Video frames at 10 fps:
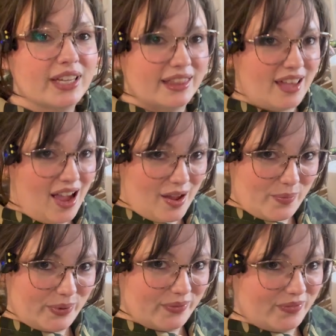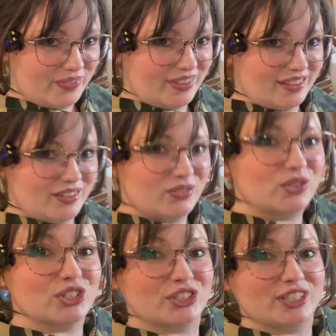get the hype
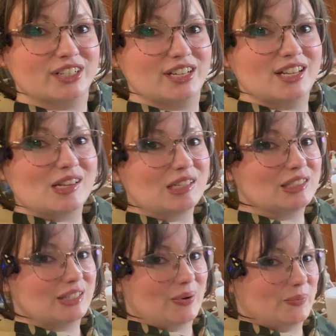for sure. So